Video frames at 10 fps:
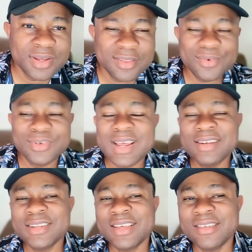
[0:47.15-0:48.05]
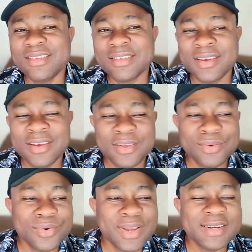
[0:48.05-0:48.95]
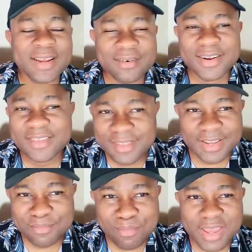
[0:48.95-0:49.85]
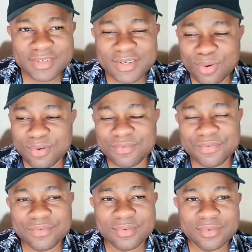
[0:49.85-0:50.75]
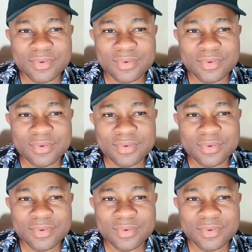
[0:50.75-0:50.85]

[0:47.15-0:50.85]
So that is, a direct statement of